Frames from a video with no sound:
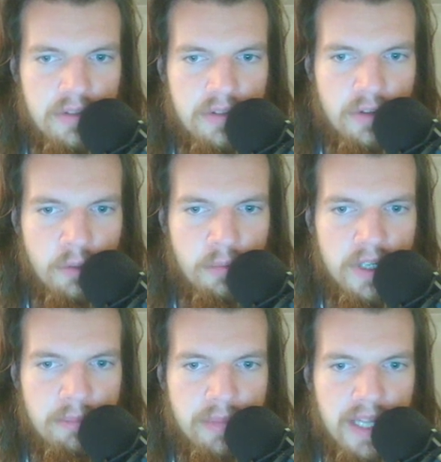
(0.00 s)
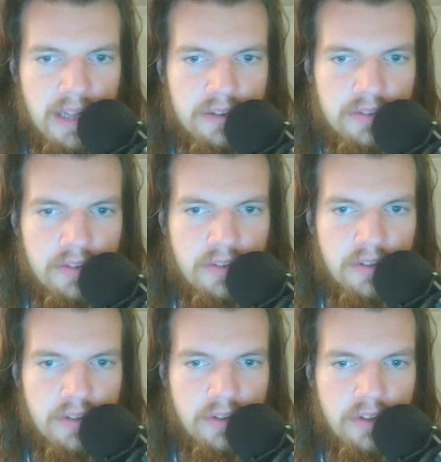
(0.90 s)
Nobody built
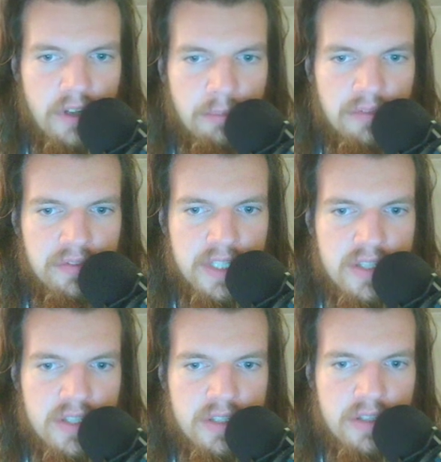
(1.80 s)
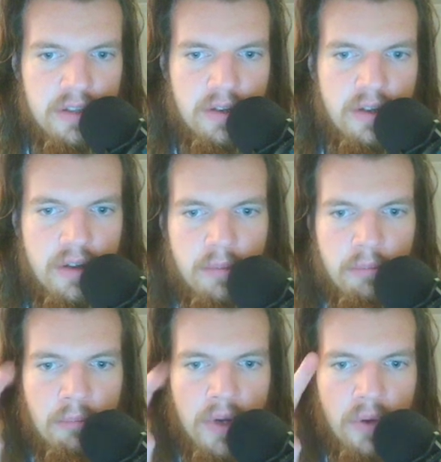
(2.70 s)
on top of this
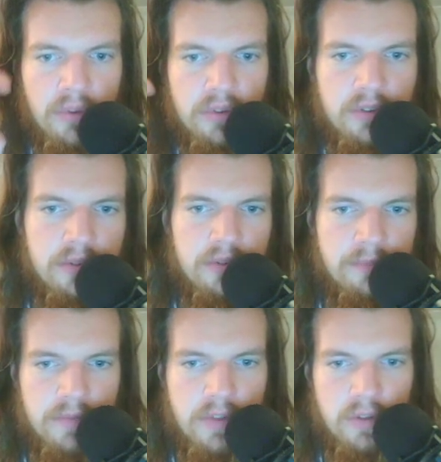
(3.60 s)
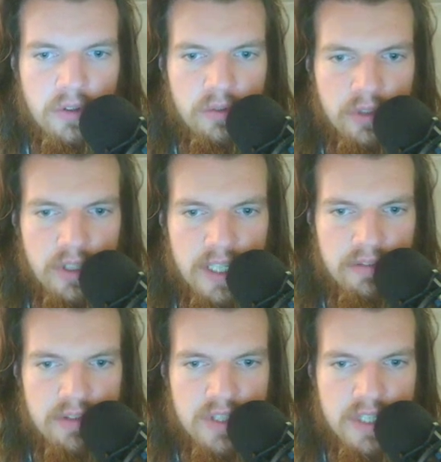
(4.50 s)
mountain. You know, you can
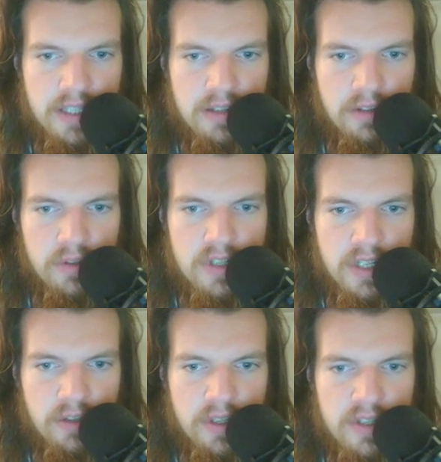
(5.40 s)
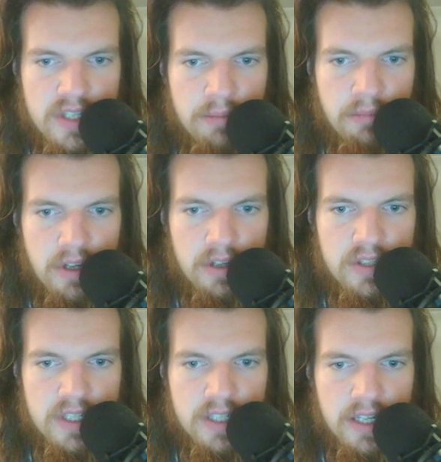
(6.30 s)
even see, it looks like you can see
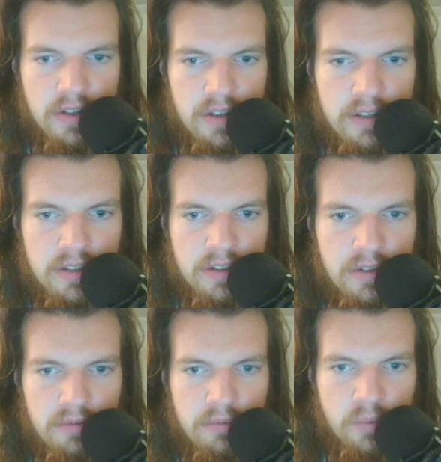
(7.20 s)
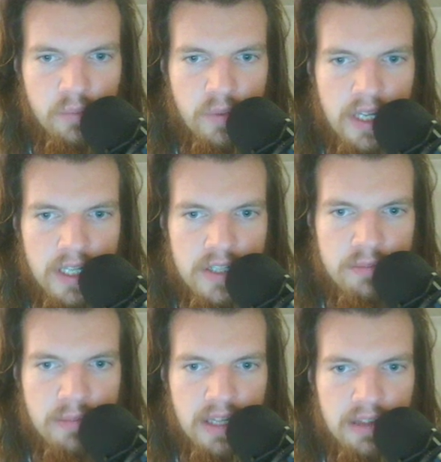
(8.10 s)
blocks in here while it's
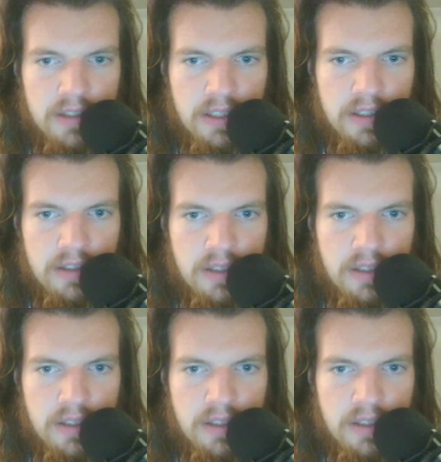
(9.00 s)
melting.